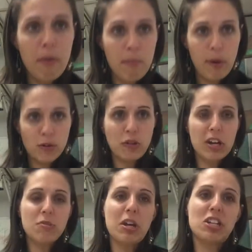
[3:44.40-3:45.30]

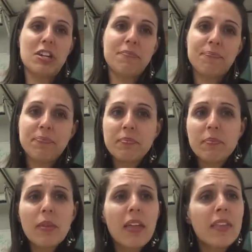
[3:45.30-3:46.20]
post-graduation.
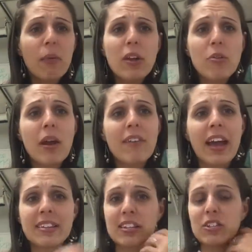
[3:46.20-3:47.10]
That way you have
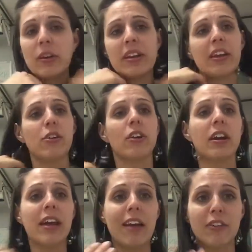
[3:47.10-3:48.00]
access to it. Now you're
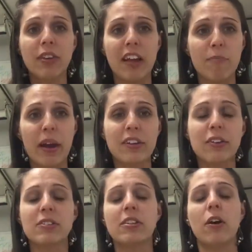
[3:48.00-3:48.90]
going to have your live
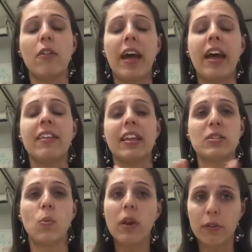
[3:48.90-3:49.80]
binders and all that, and
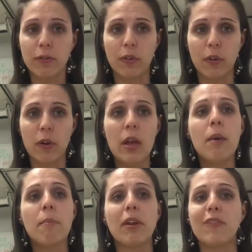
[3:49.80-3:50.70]
that's wonderful,
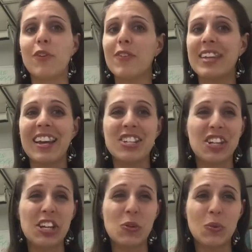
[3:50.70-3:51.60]
but if you've attached
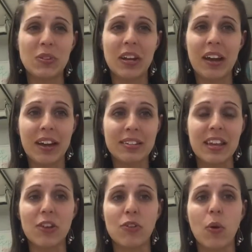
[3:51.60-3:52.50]
any Google Docs
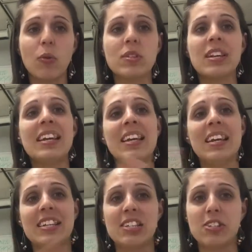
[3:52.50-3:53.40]
and you don't
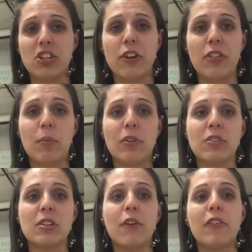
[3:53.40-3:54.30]
share them with
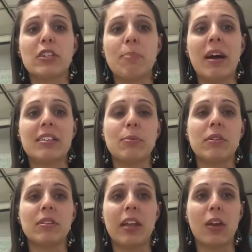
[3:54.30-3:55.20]
yourself, it's possible
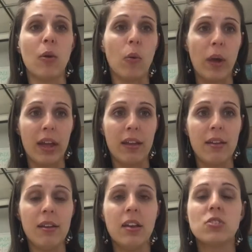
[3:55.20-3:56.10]
that they go away.
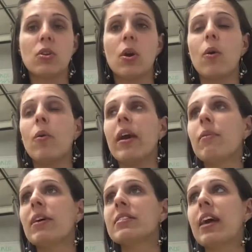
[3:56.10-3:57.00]
So
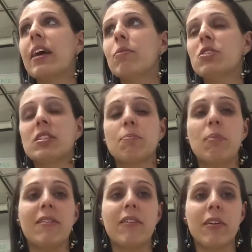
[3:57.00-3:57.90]
anyways, I would just
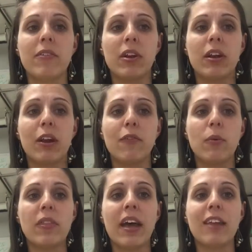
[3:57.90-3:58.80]
be very, very careful
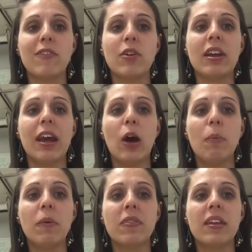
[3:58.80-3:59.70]
with that. If you need
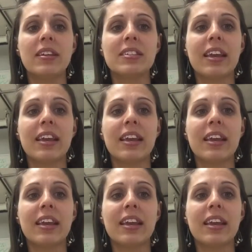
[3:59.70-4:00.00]
help with this